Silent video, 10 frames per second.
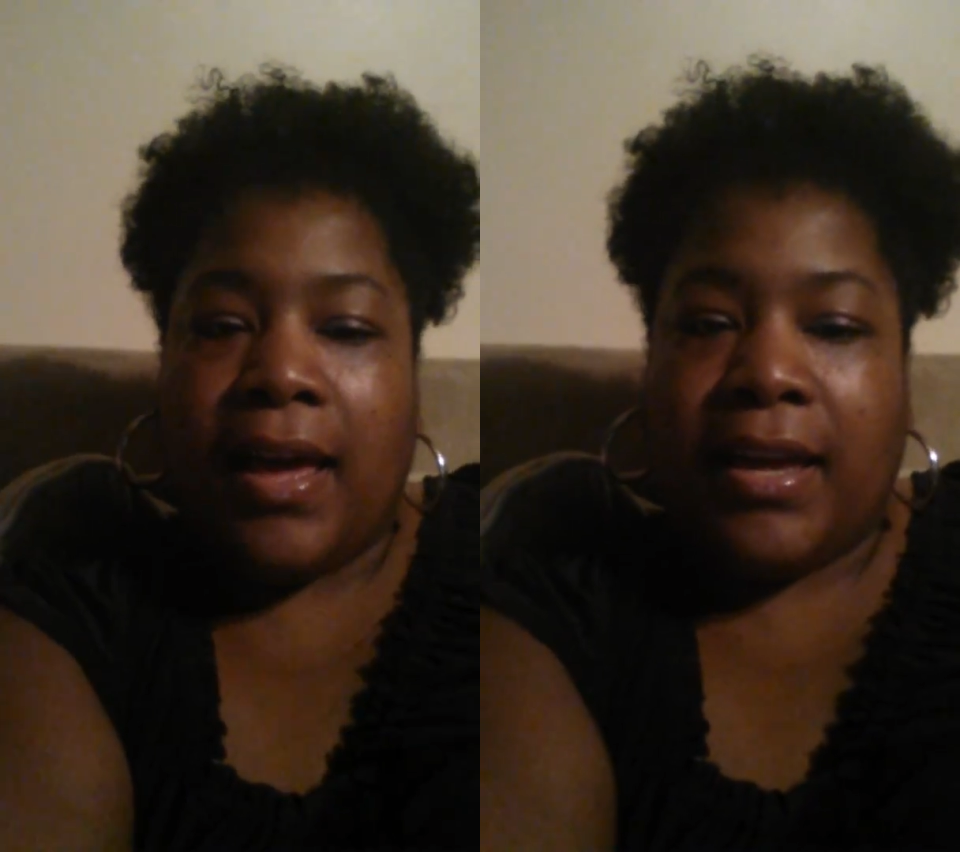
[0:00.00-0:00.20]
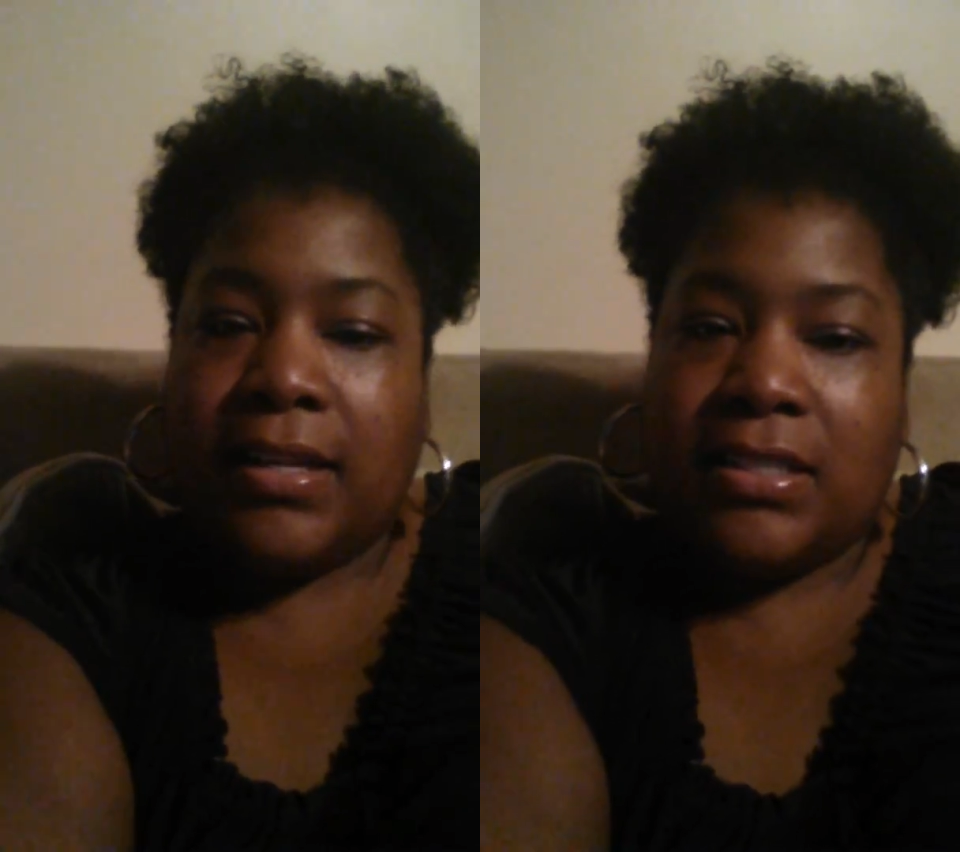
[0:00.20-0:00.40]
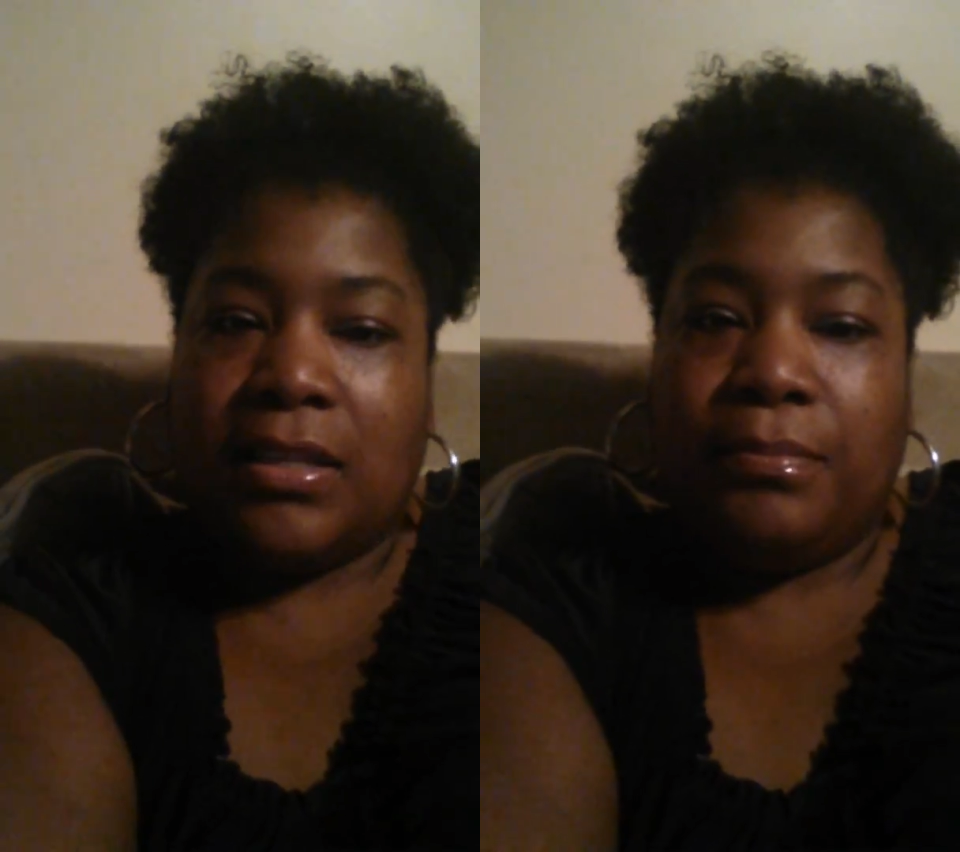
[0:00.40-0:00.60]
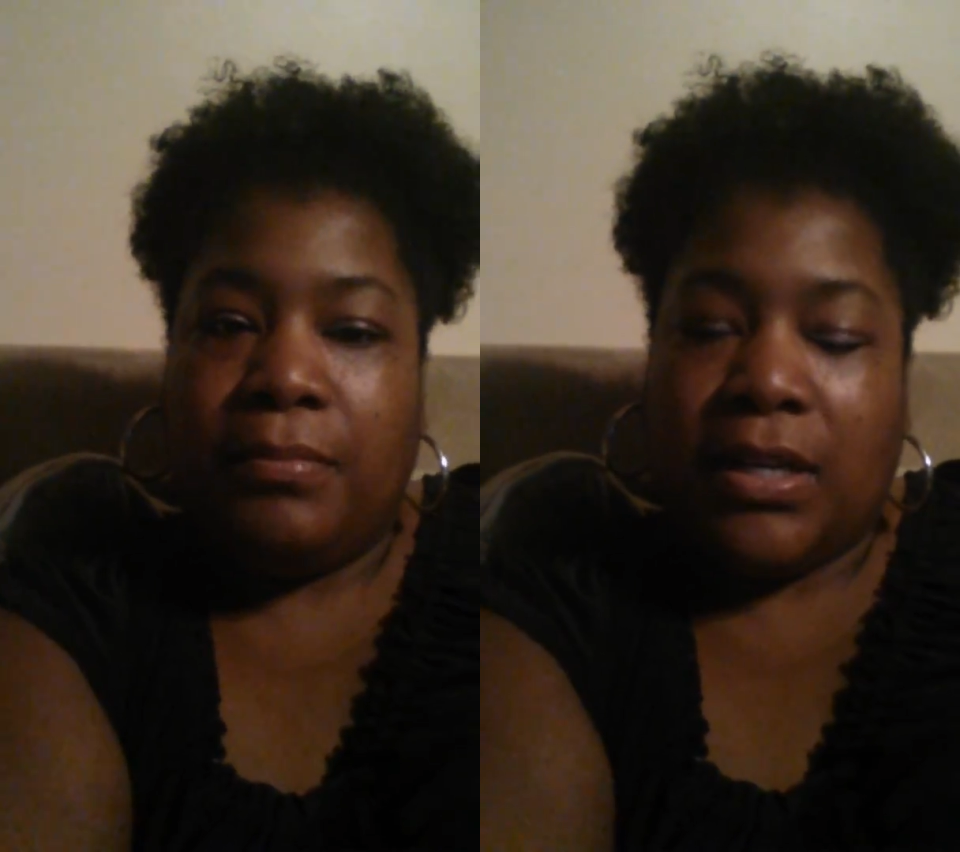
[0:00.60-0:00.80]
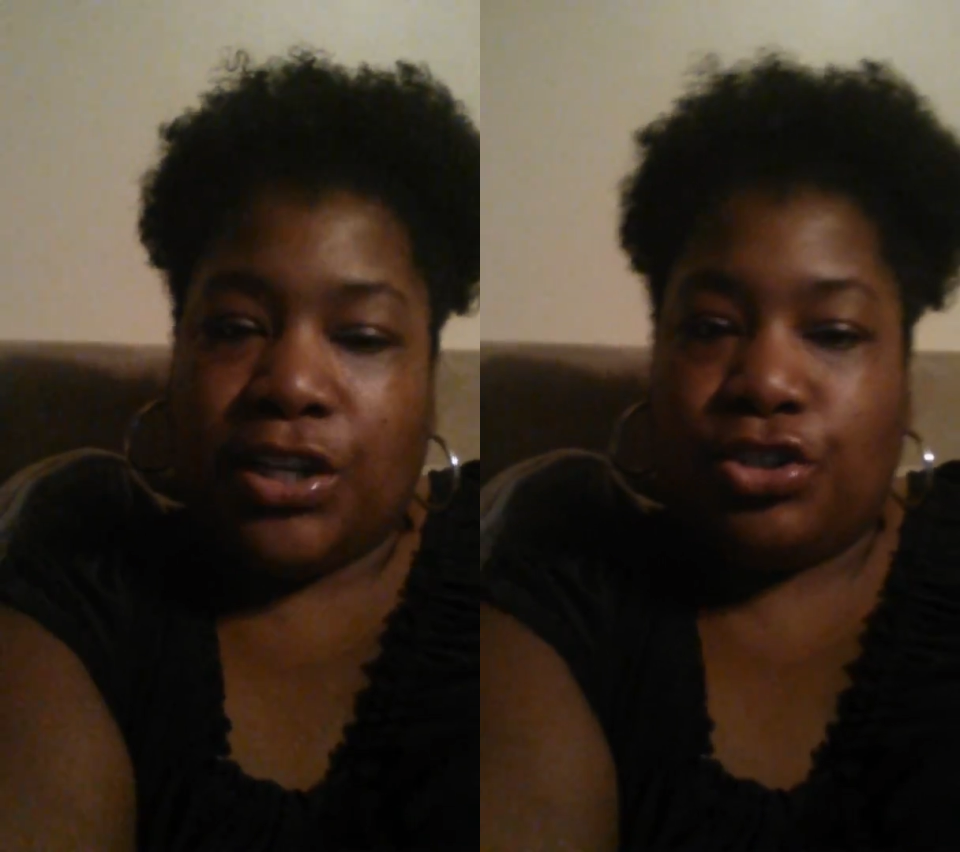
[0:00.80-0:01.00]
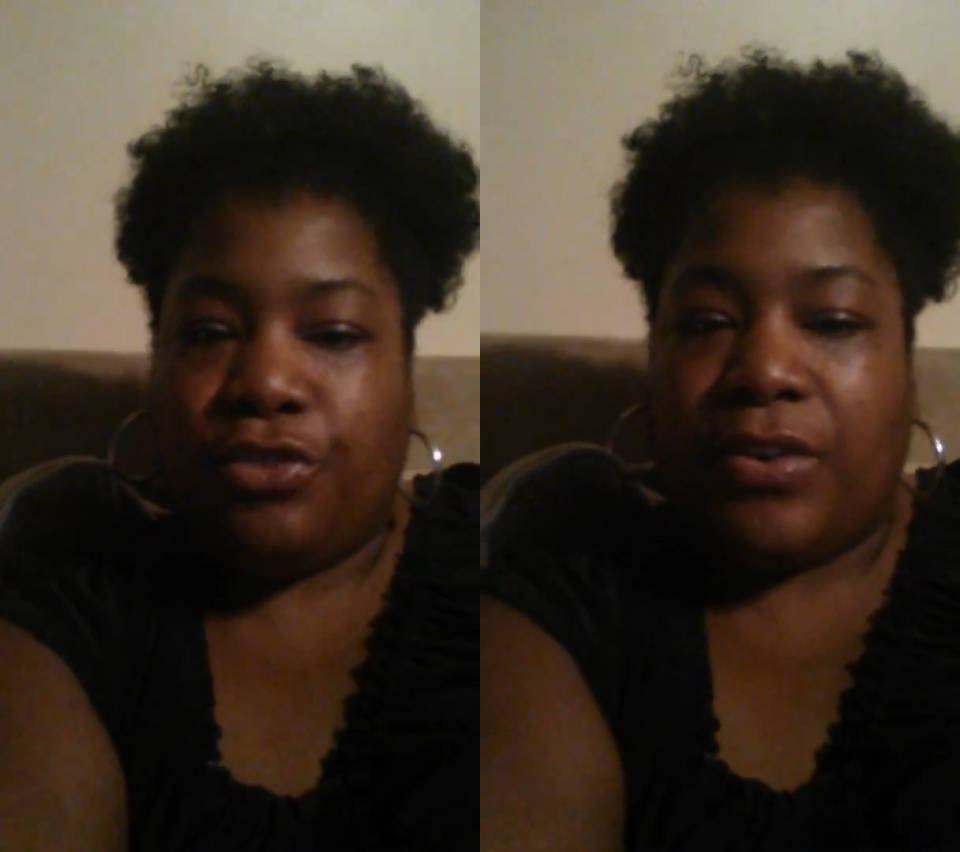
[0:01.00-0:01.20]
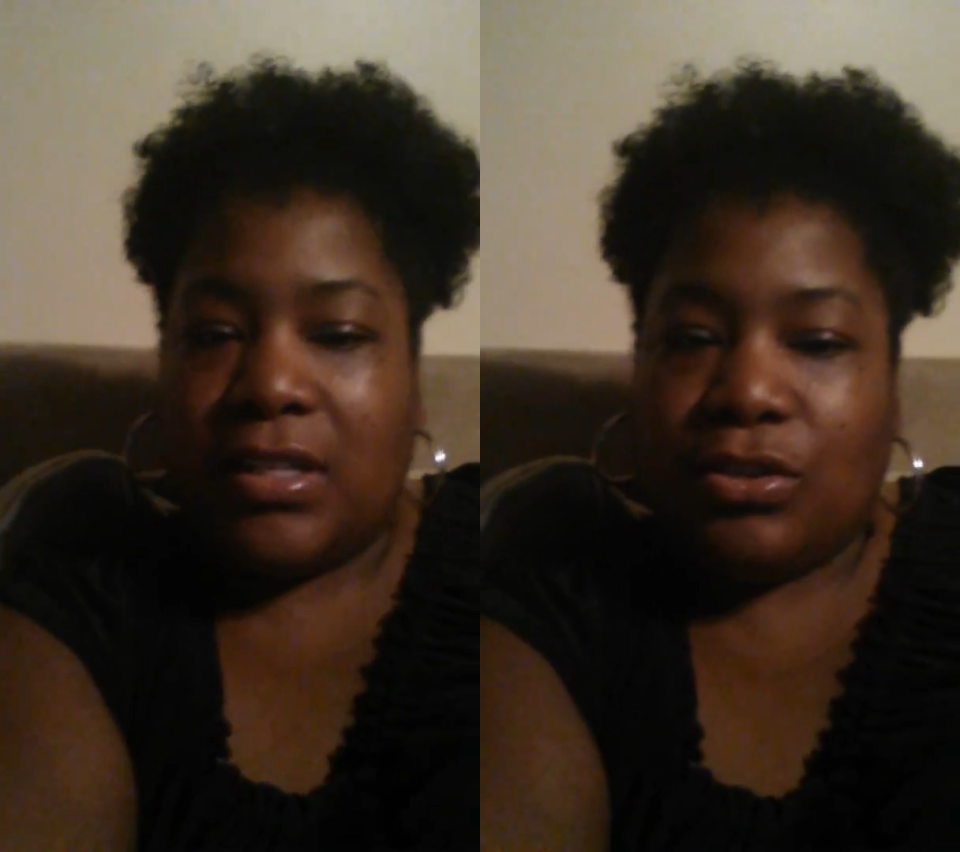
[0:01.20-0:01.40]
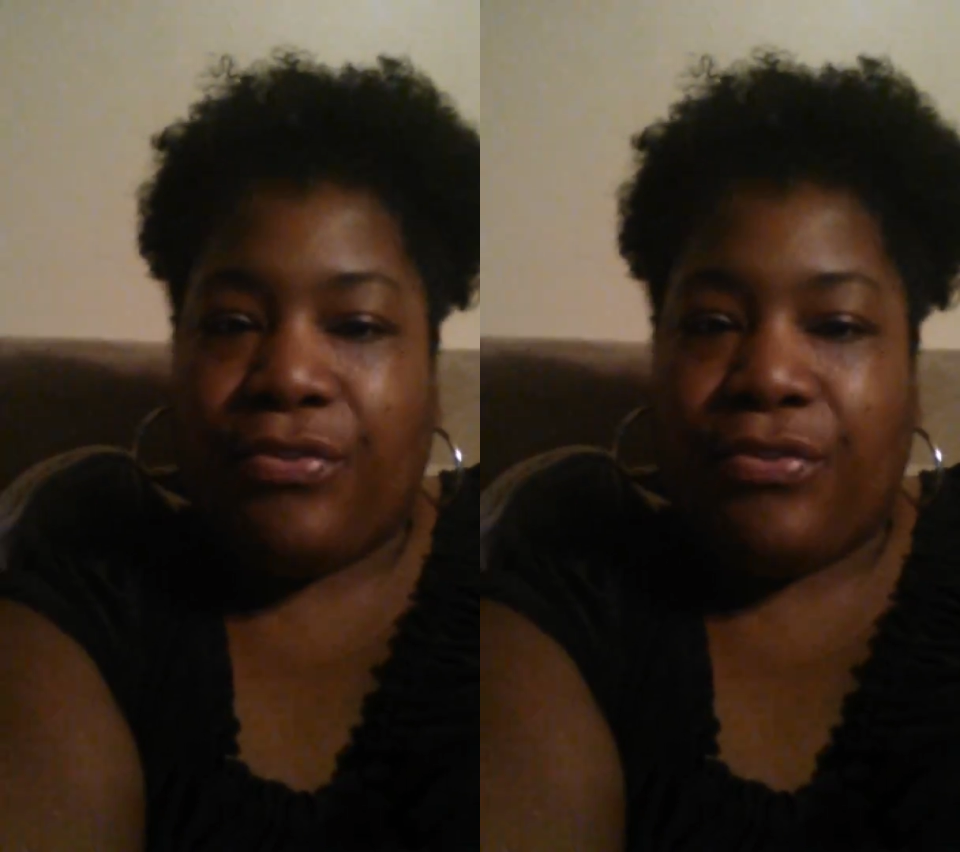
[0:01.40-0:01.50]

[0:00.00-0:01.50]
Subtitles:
and get some additional funds